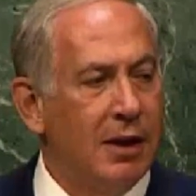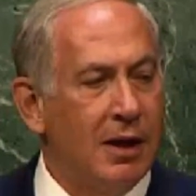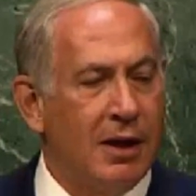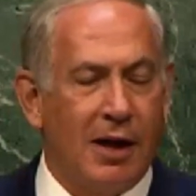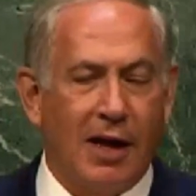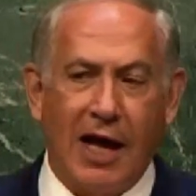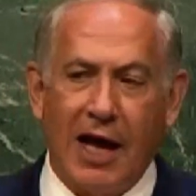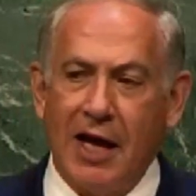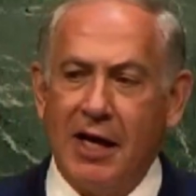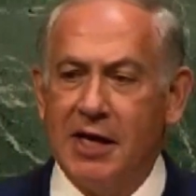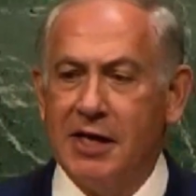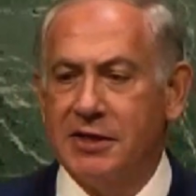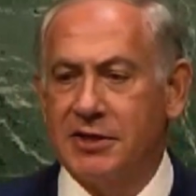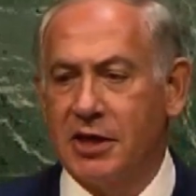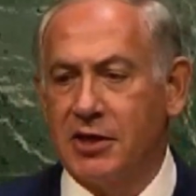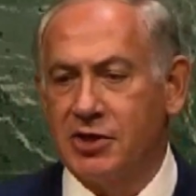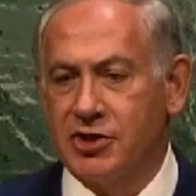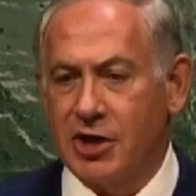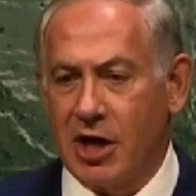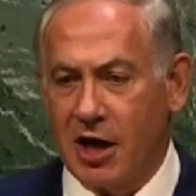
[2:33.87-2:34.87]
ladies
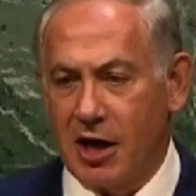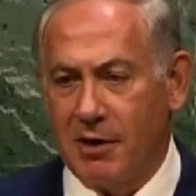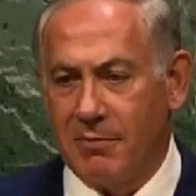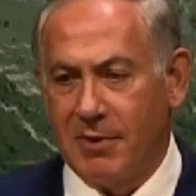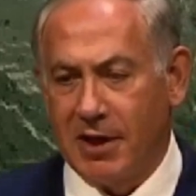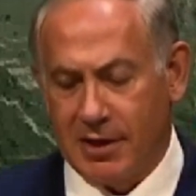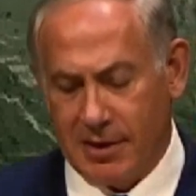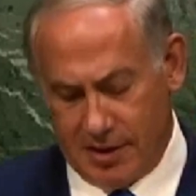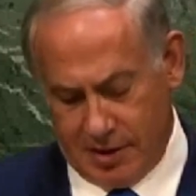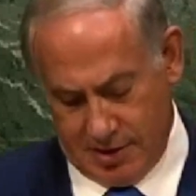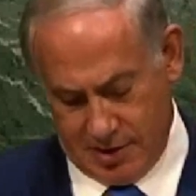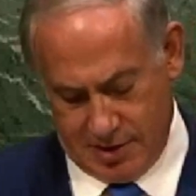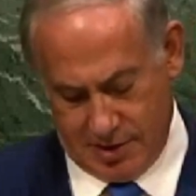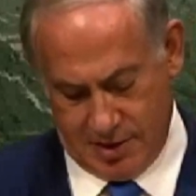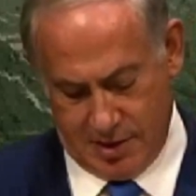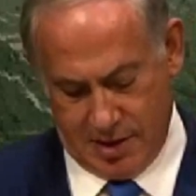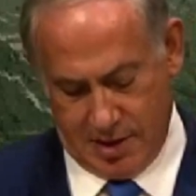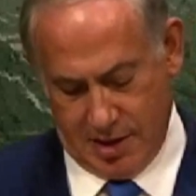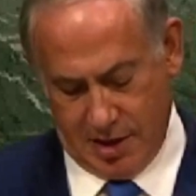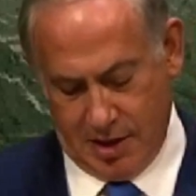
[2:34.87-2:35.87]
and gentlemen,
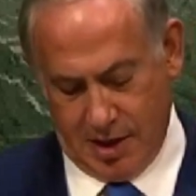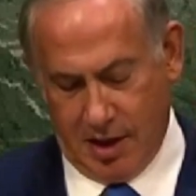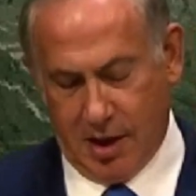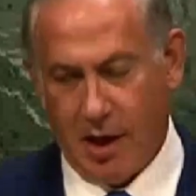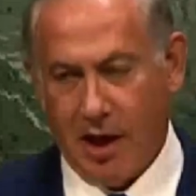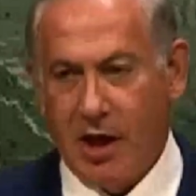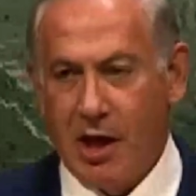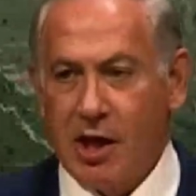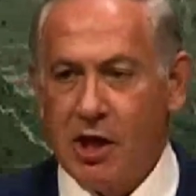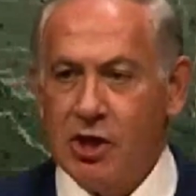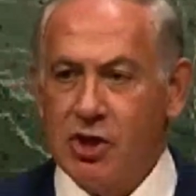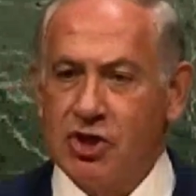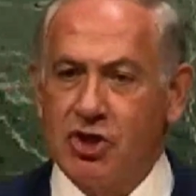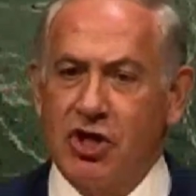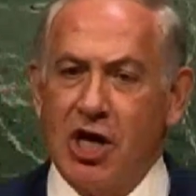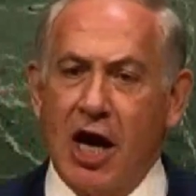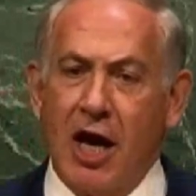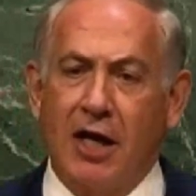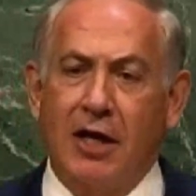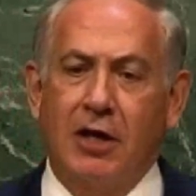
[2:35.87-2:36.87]

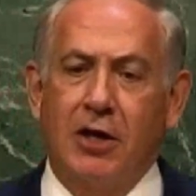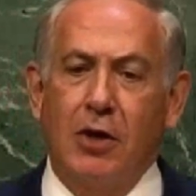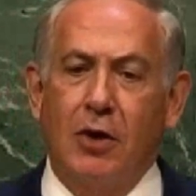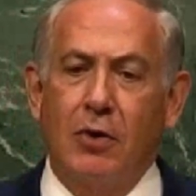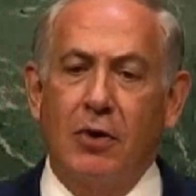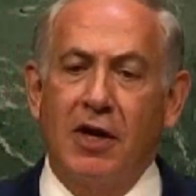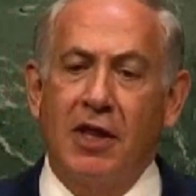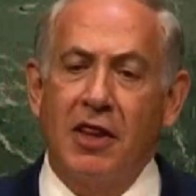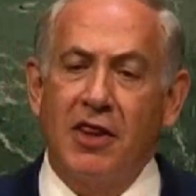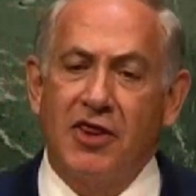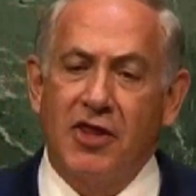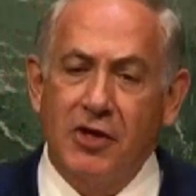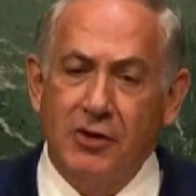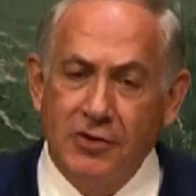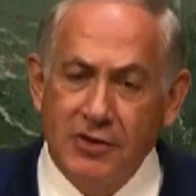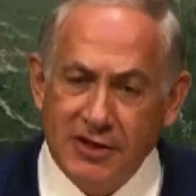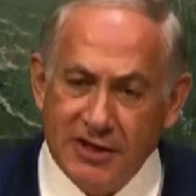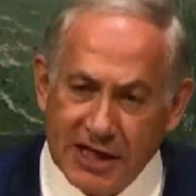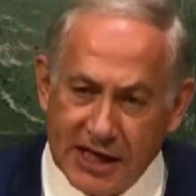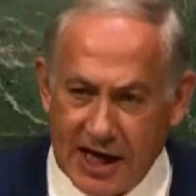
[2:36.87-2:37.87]
check your
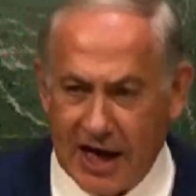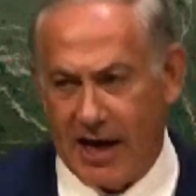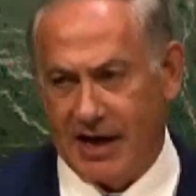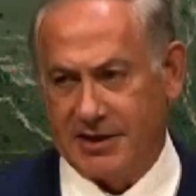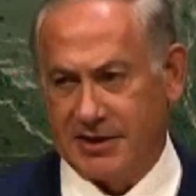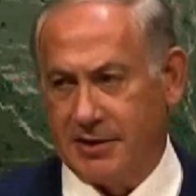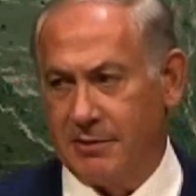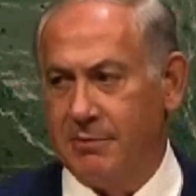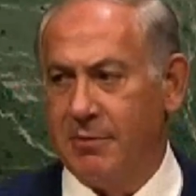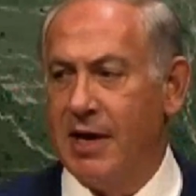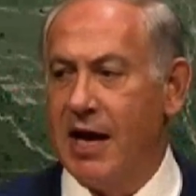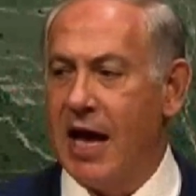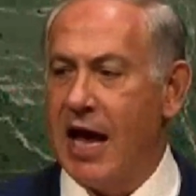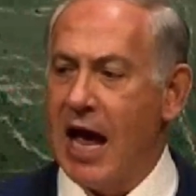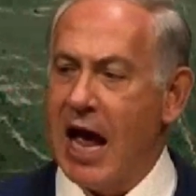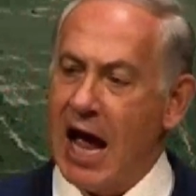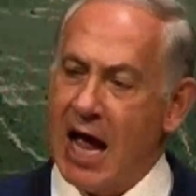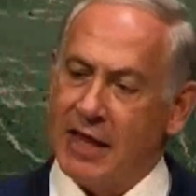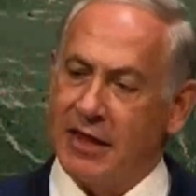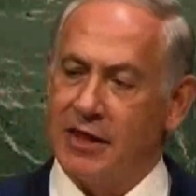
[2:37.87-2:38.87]
enthusiasm
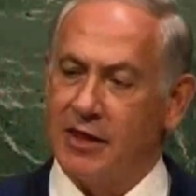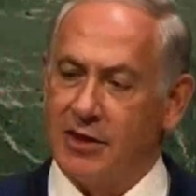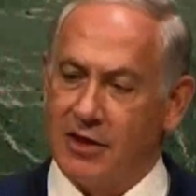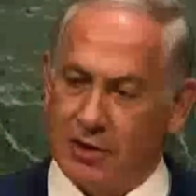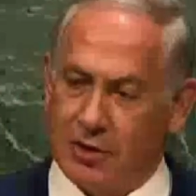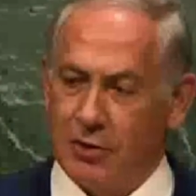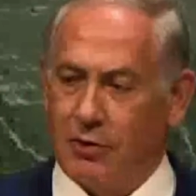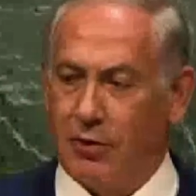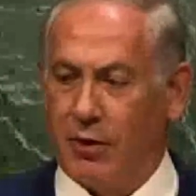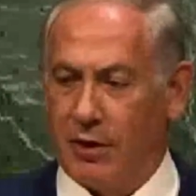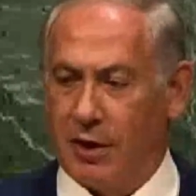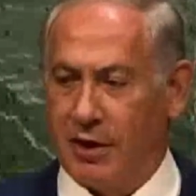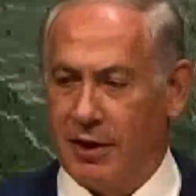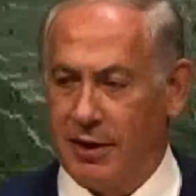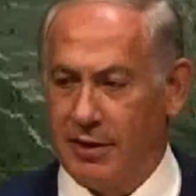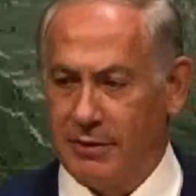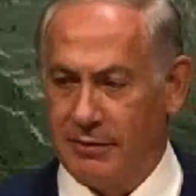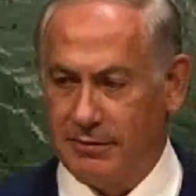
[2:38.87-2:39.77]
at the door.